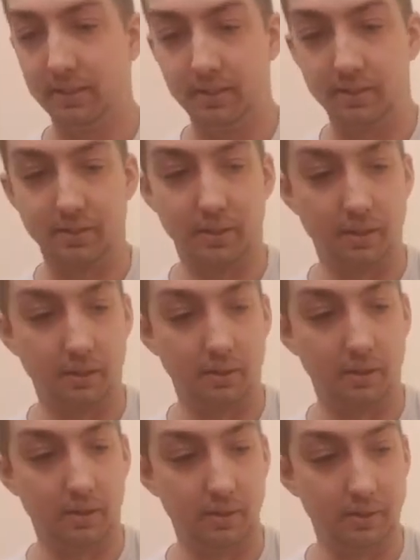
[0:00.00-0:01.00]
So
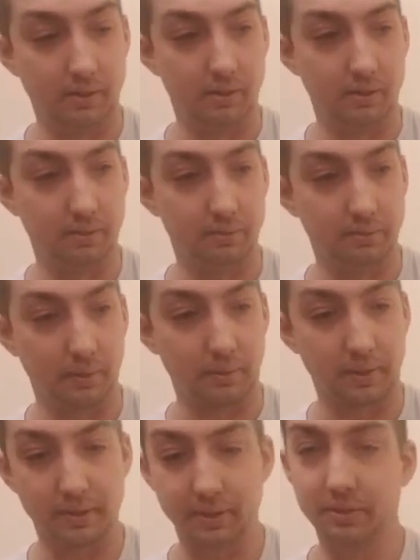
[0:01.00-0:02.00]
what we're
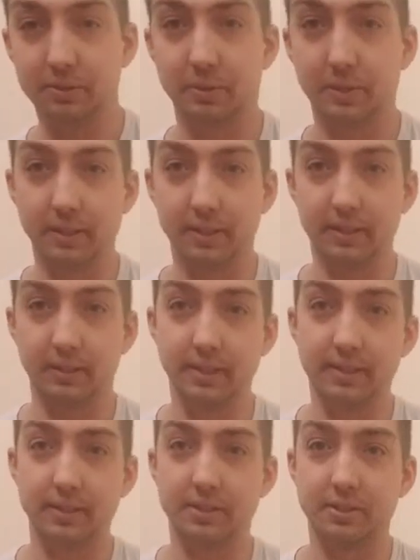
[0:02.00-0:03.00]
going to do is we're going to clean
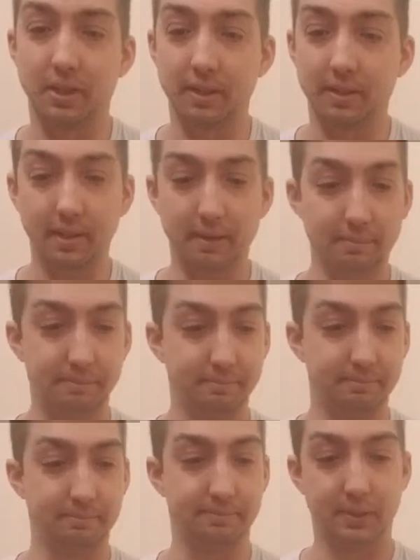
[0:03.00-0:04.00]
this stock up,
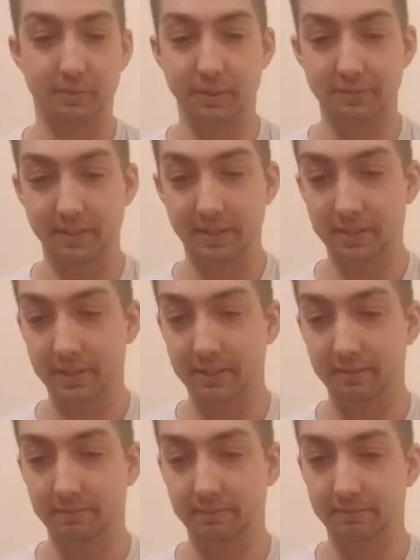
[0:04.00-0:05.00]
refinish
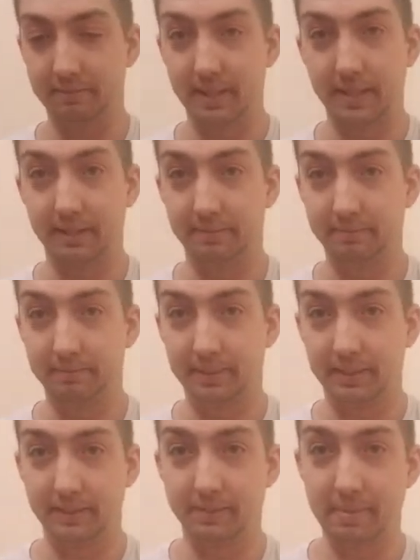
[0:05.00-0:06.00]
it, and
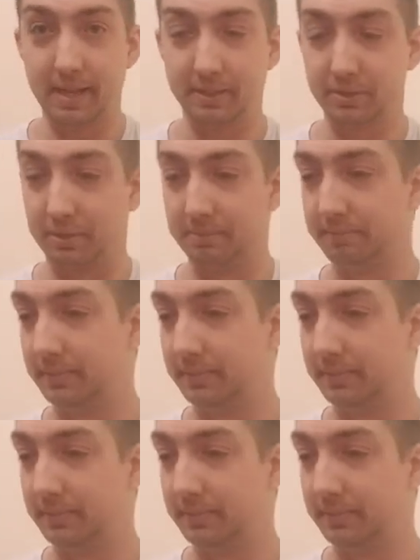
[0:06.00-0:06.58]
give it back to them.